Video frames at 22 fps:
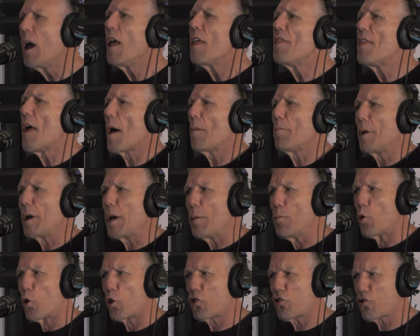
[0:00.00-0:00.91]
that many
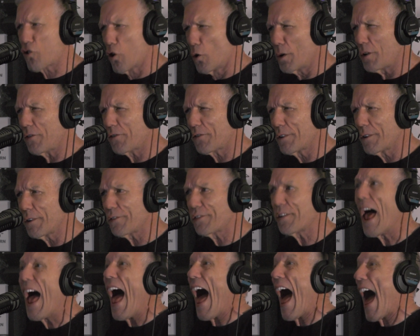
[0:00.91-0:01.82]
more
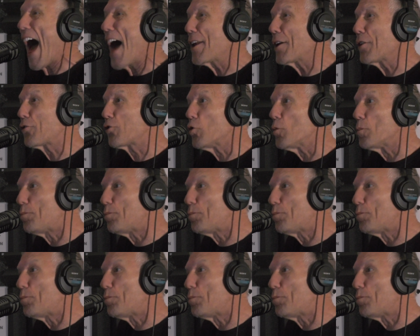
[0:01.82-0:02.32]
choices, how to do